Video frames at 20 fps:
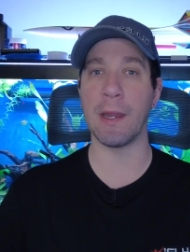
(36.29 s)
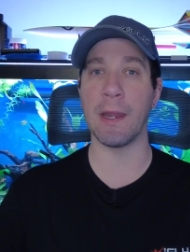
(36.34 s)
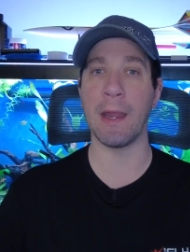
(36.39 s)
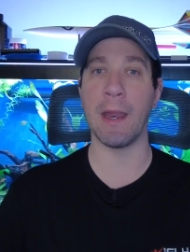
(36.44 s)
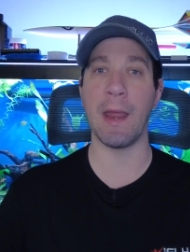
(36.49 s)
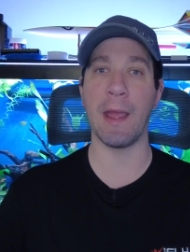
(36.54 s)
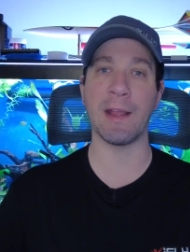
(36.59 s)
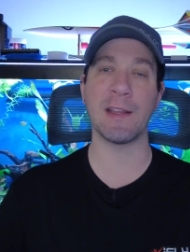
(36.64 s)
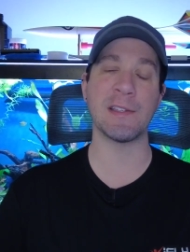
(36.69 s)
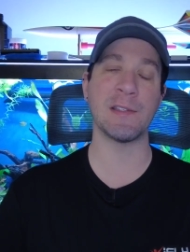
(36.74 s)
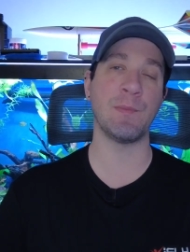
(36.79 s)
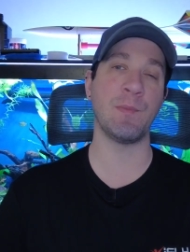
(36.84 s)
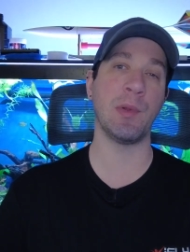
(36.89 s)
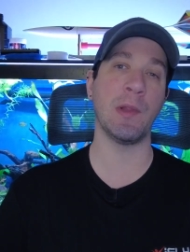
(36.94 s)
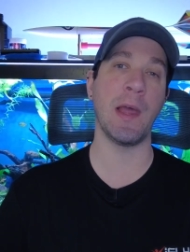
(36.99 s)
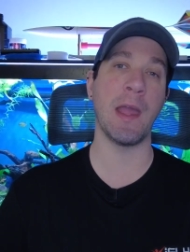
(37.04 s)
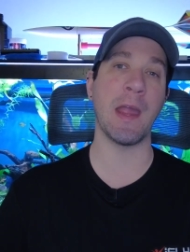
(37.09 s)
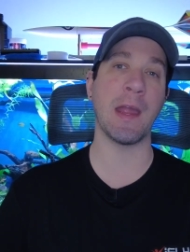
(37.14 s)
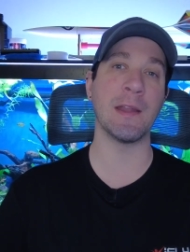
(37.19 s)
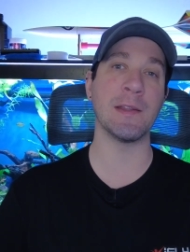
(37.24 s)
It
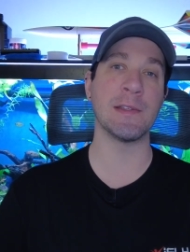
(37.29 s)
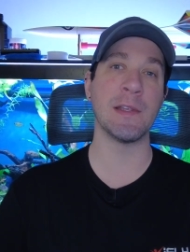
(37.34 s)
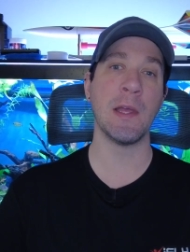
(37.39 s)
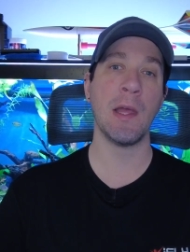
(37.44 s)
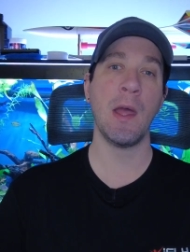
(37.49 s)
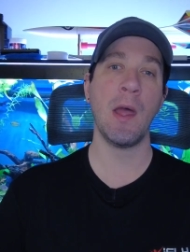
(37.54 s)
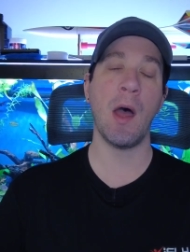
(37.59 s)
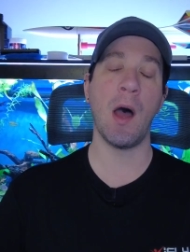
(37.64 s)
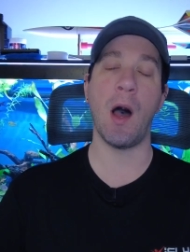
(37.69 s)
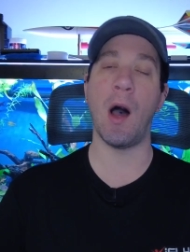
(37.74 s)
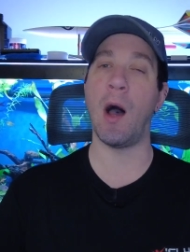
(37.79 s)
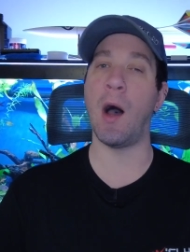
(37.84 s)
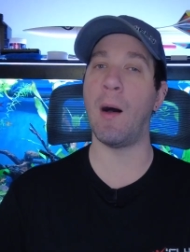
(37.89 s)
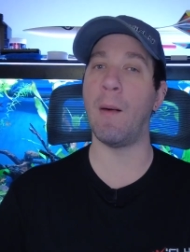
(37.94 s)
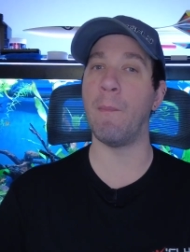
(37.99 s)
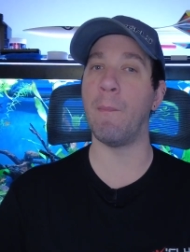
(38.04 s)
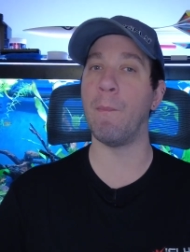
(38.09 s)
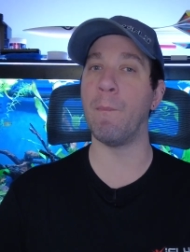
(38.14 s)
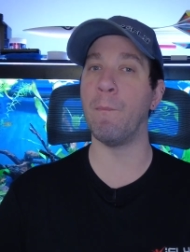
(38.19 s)
explains um,